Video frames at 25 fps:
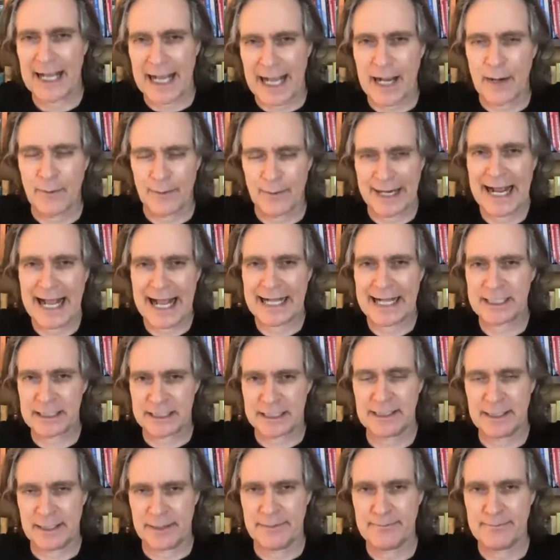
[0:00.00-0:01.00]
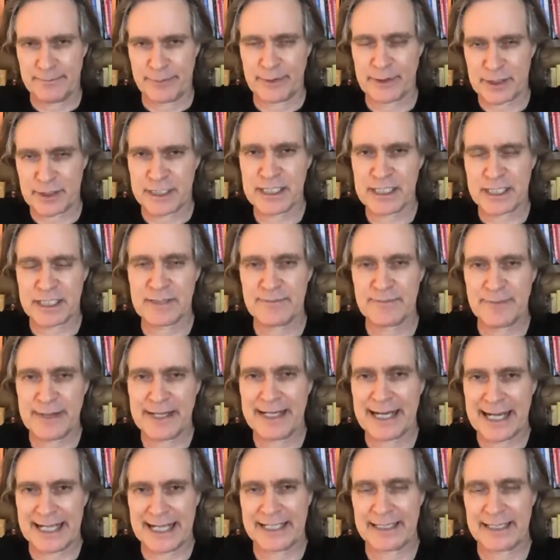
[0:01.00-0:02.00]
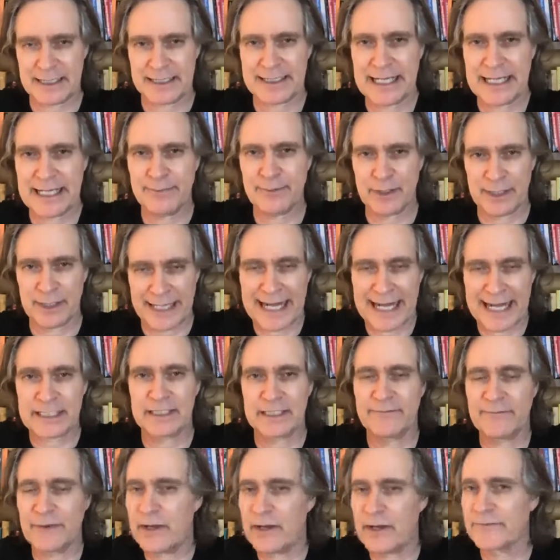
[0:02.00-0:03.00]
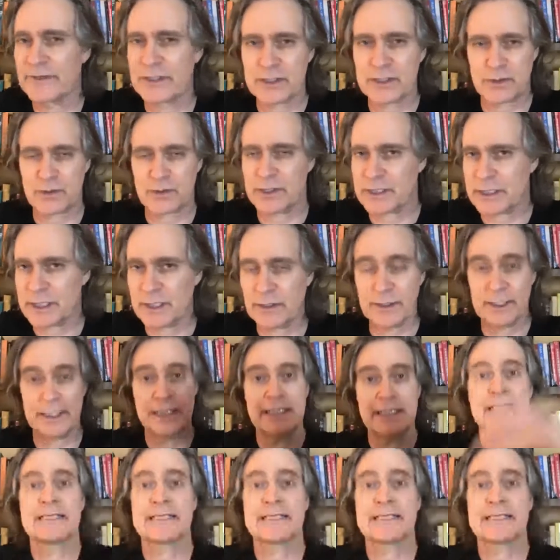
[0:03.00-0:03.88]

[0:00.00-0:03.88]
I want to actually participate at the table and actually evolve in the source code,